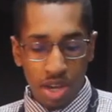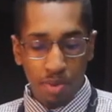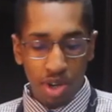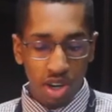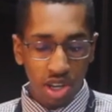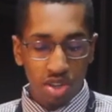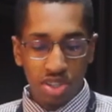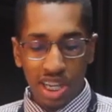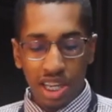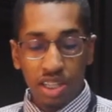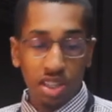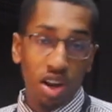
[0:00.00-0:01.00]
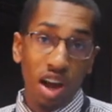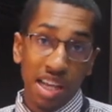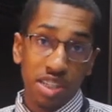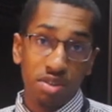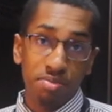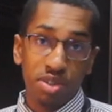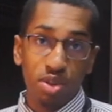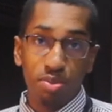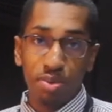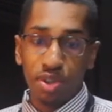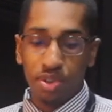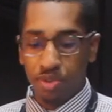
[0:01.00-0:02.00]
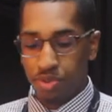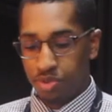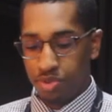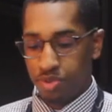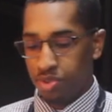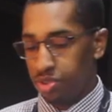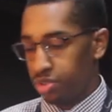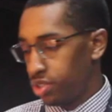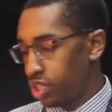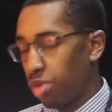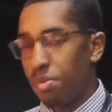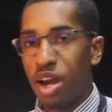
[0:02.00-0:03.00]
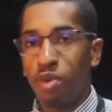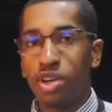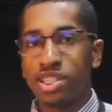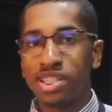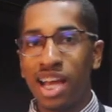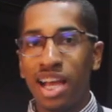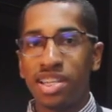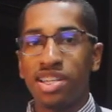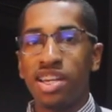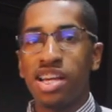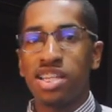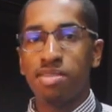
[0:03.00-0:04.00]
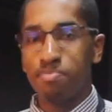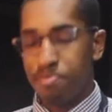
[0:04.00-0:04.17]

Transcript: We're going to use an ice cream scooper. No matter what size it is,